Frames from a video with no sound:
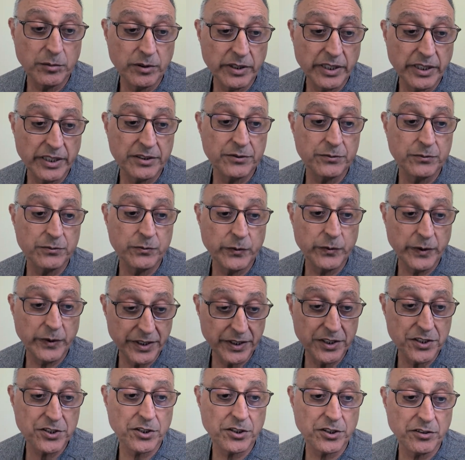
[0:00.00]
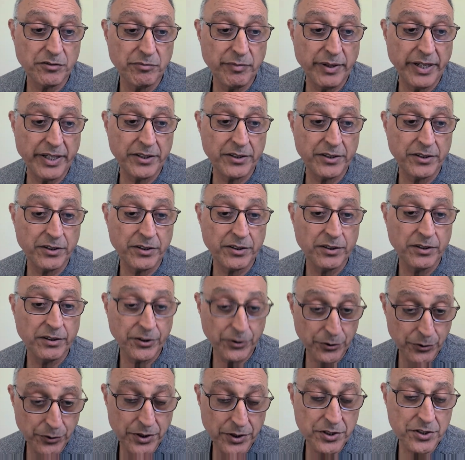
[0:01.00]
and we deserve better.
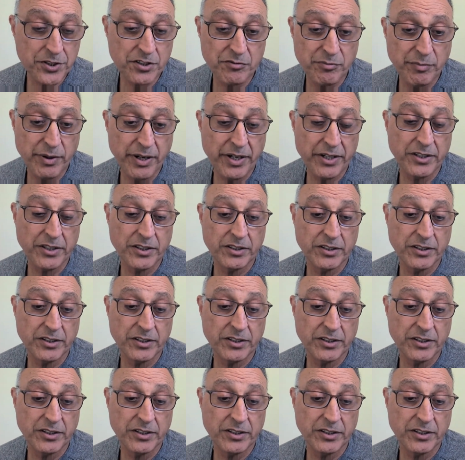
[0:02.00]
You deserve better.